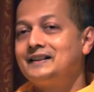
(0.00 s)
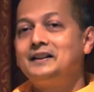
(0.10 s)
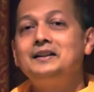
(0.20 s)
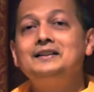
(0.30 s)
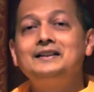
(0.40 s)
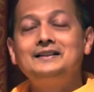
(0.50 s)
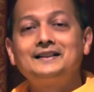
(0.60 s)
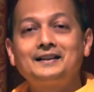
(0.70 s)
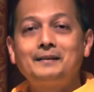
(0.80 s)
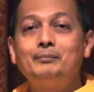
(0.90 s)
In Hindi,
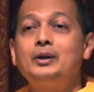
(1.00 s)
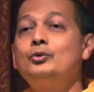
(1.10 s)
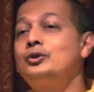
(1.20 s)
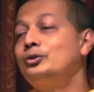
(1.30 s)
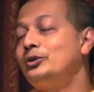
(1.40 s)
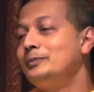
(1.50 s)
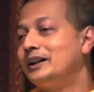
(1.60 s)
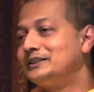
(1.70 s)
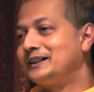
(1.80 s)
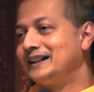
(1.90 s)
they say bevkufi
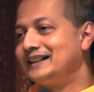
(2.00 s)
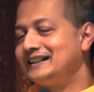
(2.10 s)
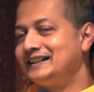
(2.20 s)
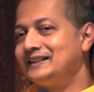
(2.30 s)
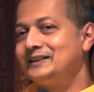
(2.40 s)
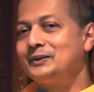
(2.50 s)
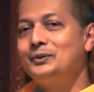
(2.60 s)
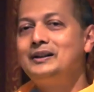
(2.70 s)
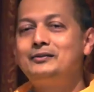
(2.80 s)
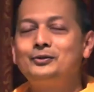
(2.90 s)
matra hai. This
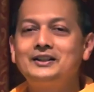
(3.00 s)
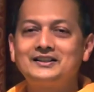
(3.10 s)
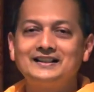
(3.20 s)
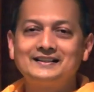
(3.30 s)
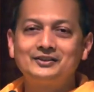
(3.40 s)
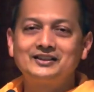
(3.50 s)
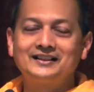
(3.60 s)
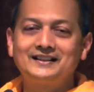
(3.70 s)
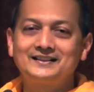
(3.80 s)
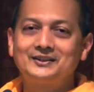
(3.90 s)
only foolishness which
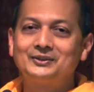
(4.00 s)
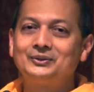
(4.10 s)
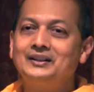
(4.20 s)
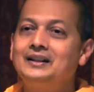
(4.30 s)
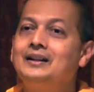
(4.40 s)
connects the two.